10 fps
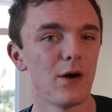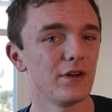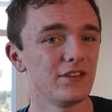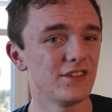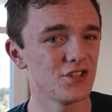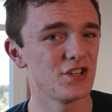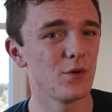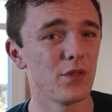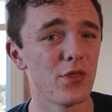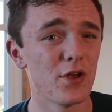Now in addition,
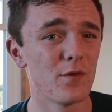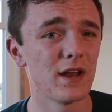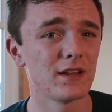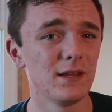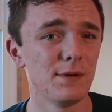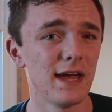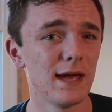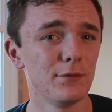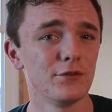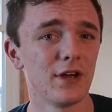it would theoretically be
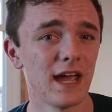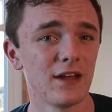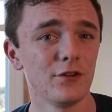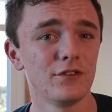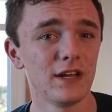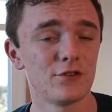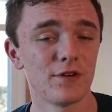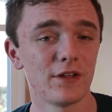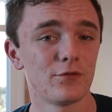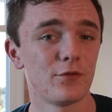able to handle data
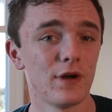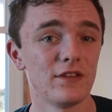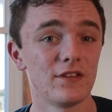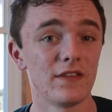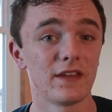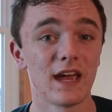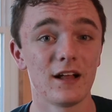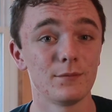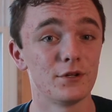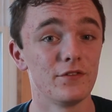transfer rates at the
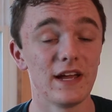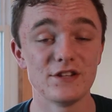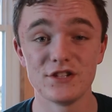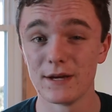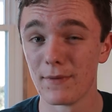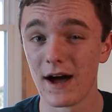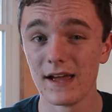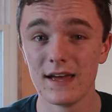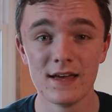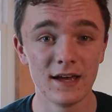caliber of
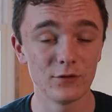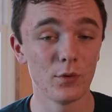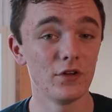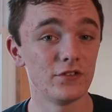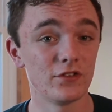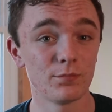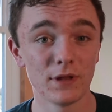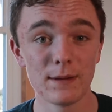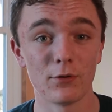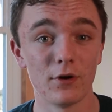HDMI, as well as
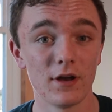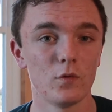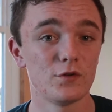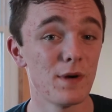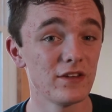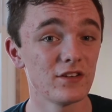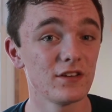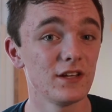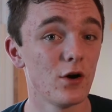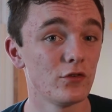DisplayPort, which
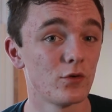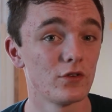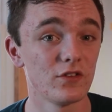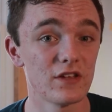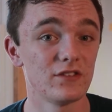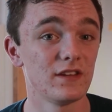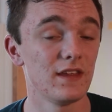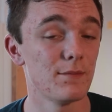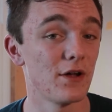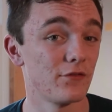basically goes towards lessening
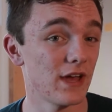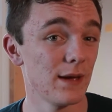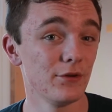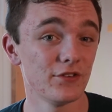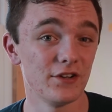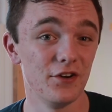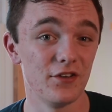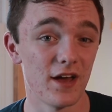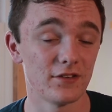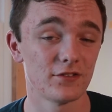the amount of cables on your
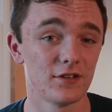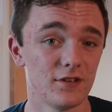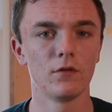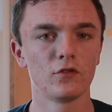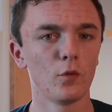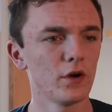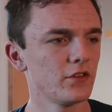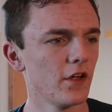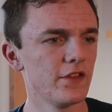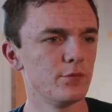desk. So what
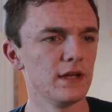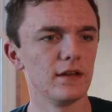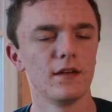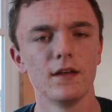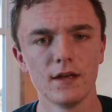does all this mean?